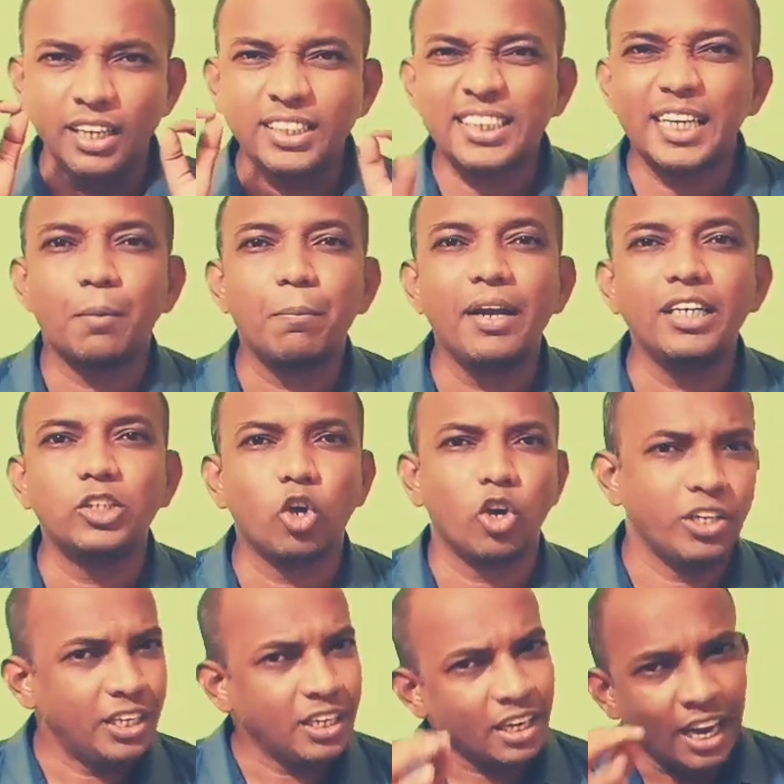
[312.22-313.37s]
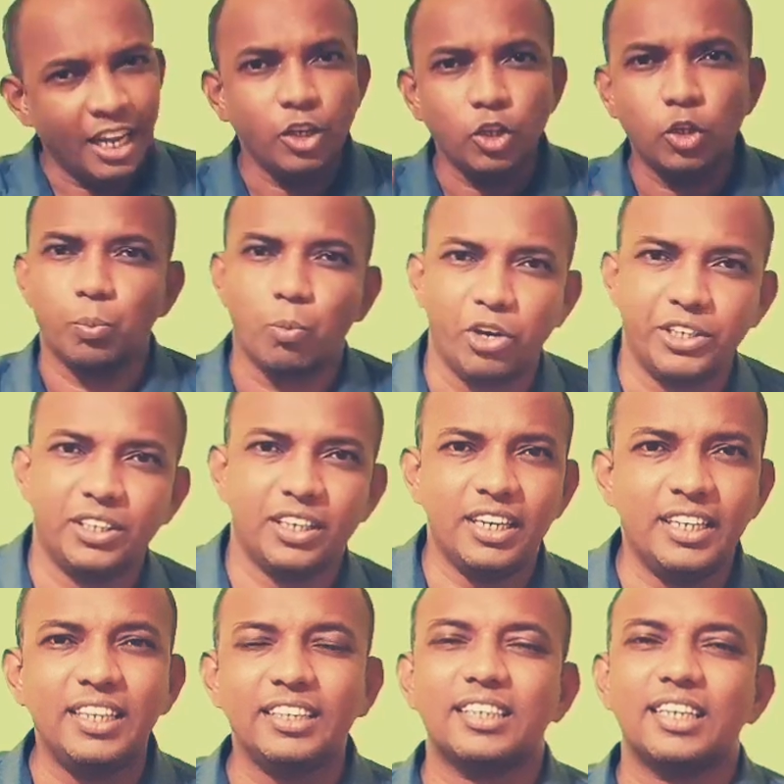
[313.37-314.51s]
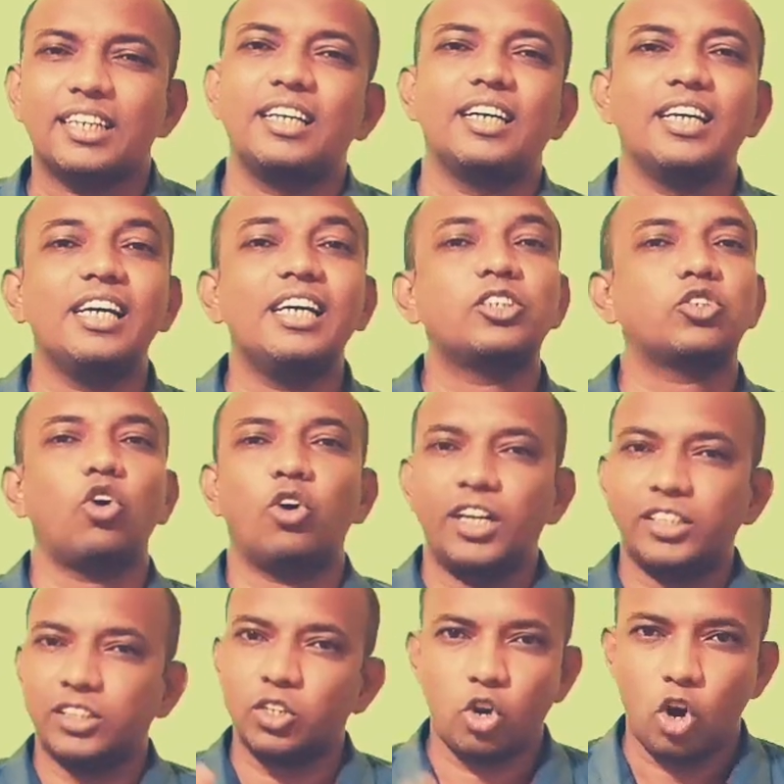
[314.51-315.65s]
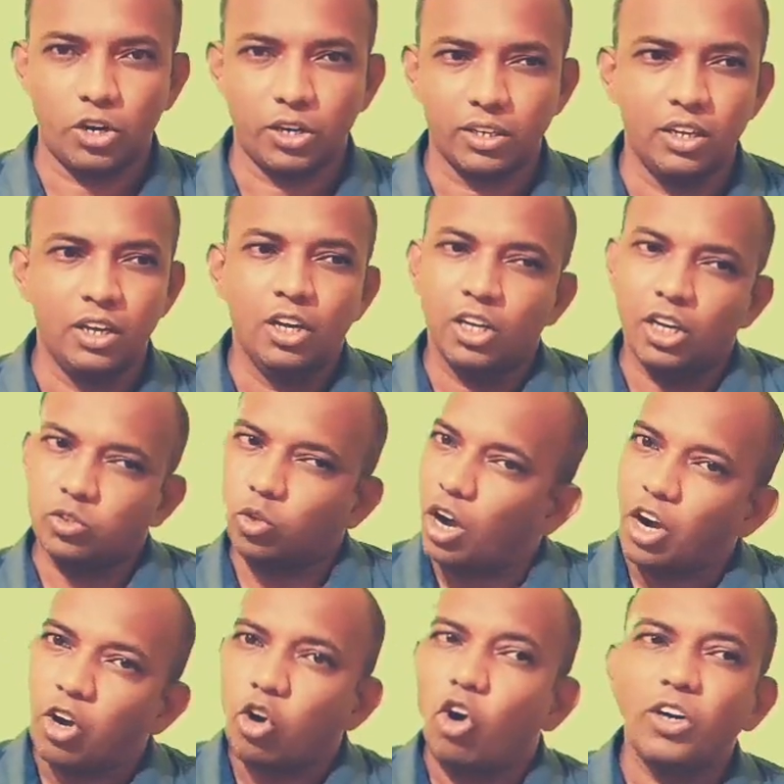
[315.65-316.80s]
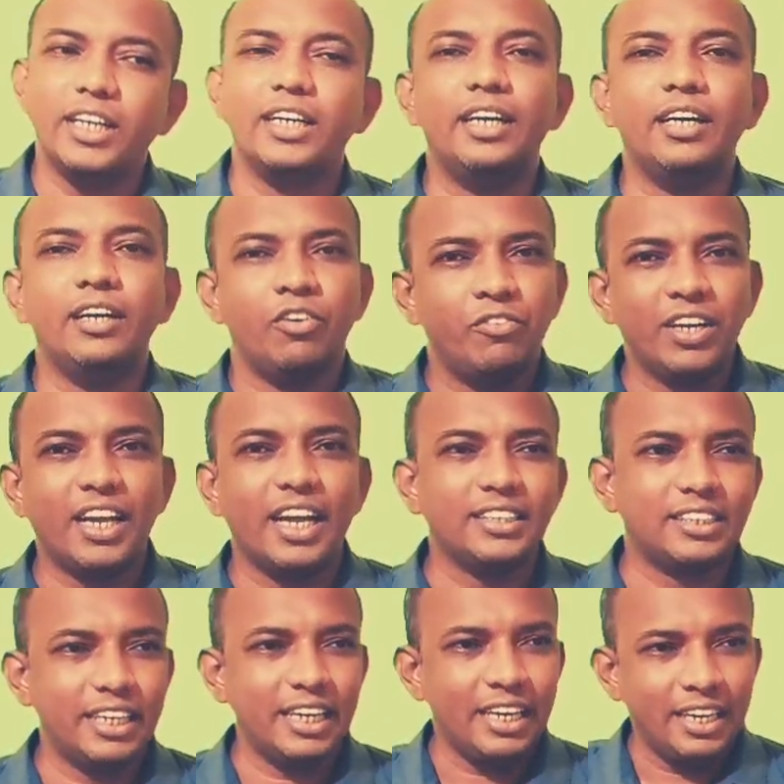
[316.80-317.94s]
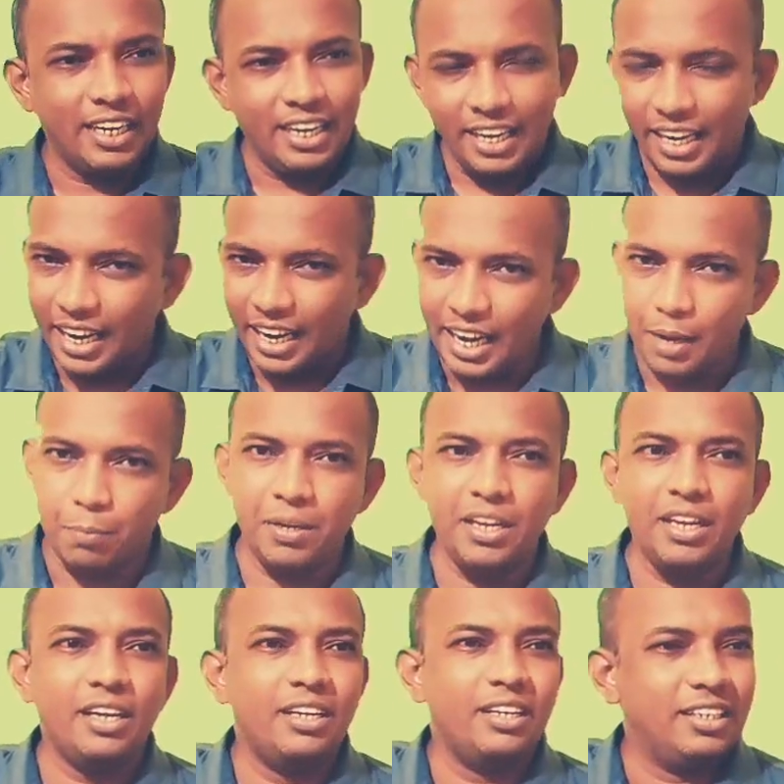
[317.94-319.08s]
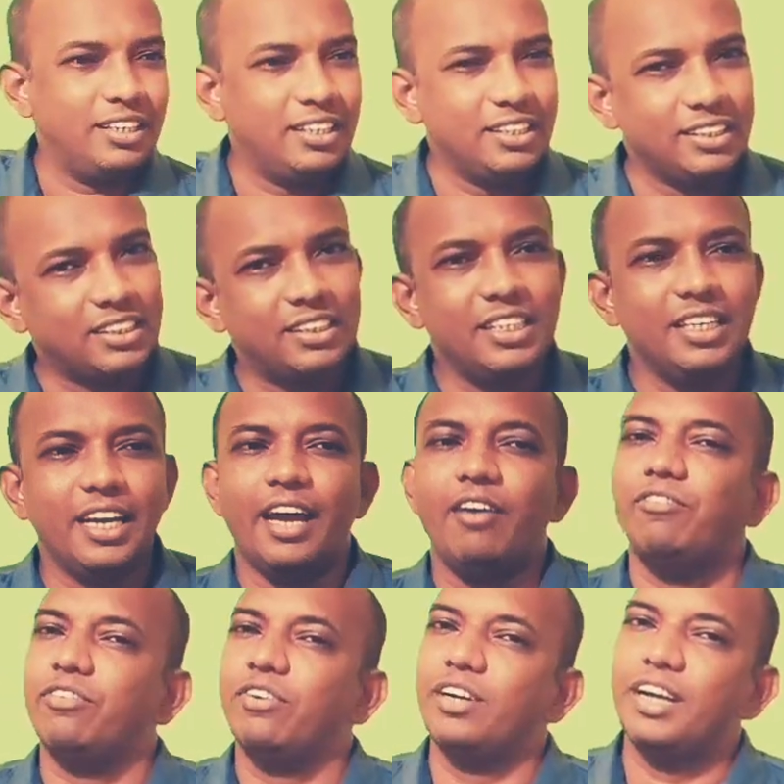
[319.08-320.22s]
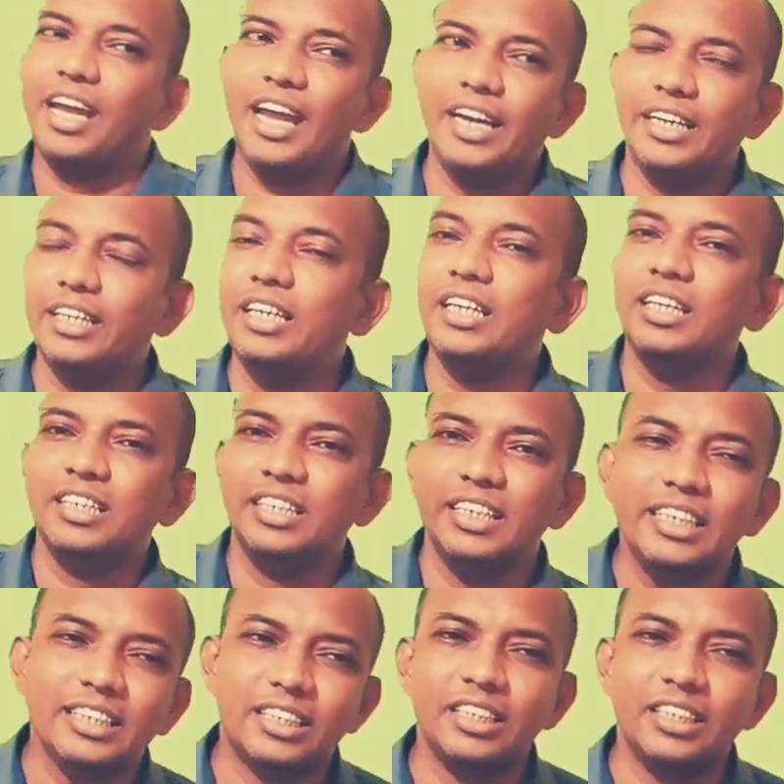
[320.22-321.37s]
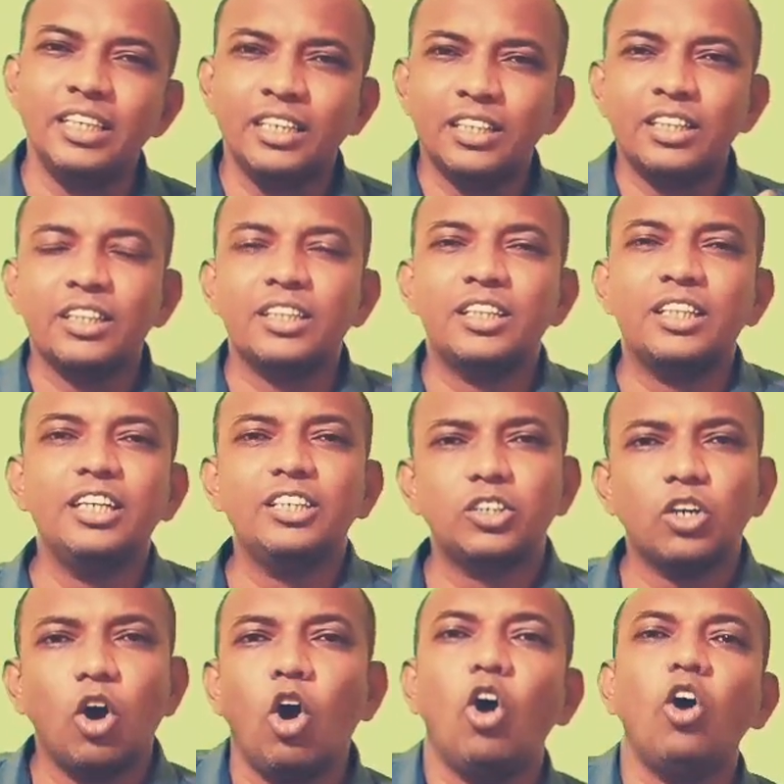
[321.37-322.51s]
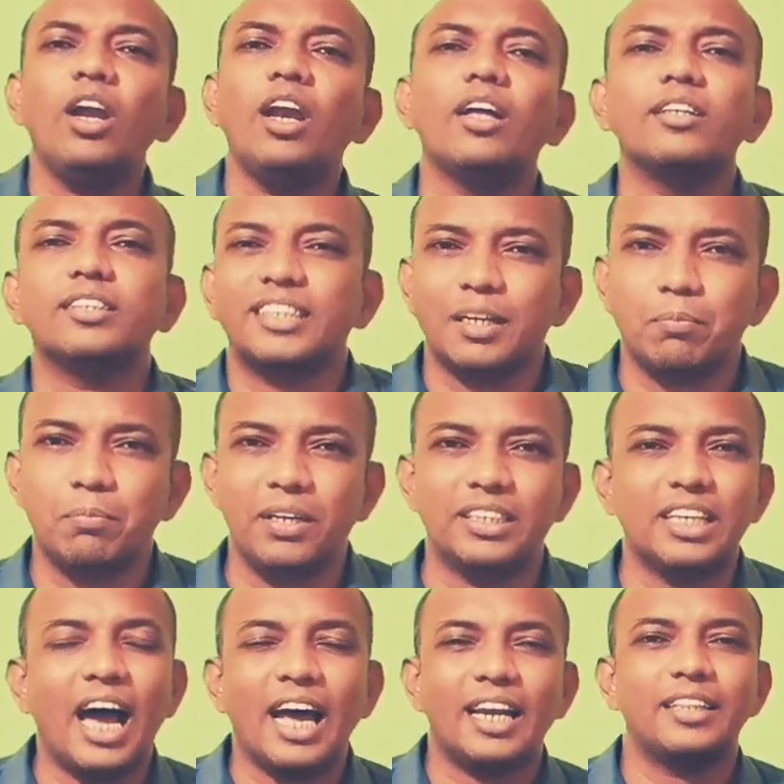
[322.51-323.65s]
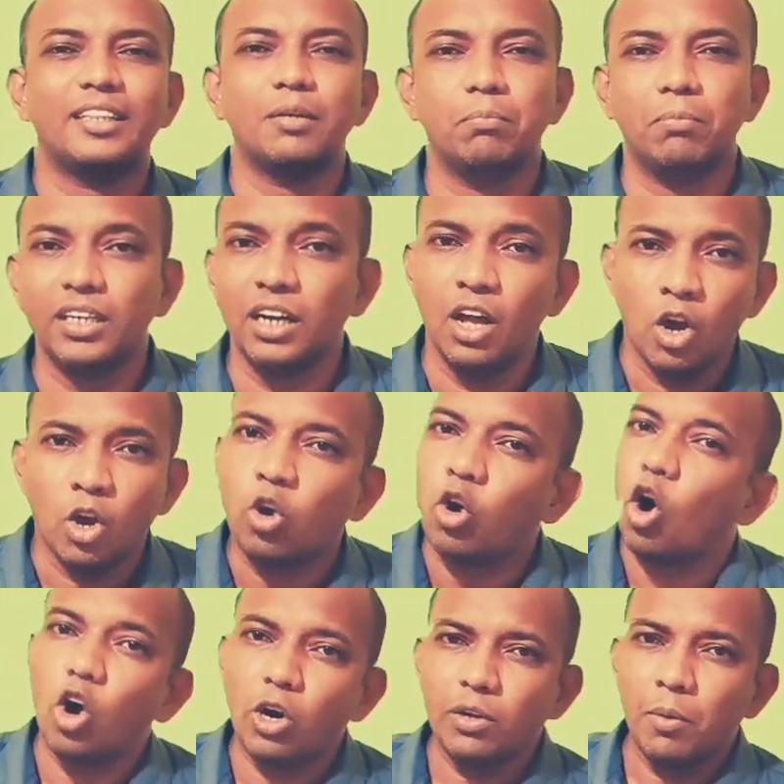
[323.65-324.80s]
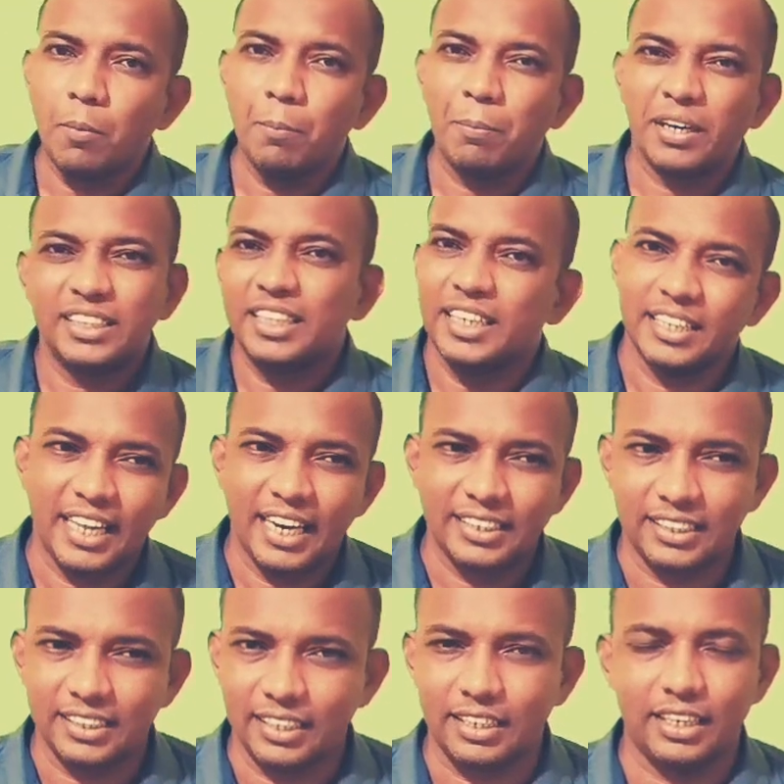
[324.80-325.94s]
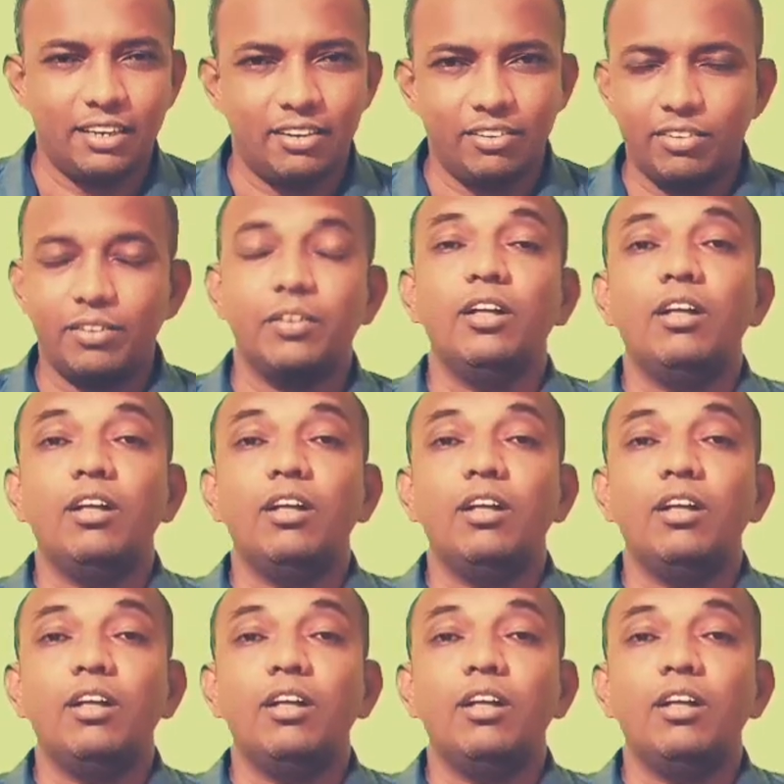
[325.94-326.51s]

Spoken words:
a segment joining any two points in the circle is called as a chord. So accordingly we can say AB, CF, AD, EC, these all segments are nothing but chord present in that circle.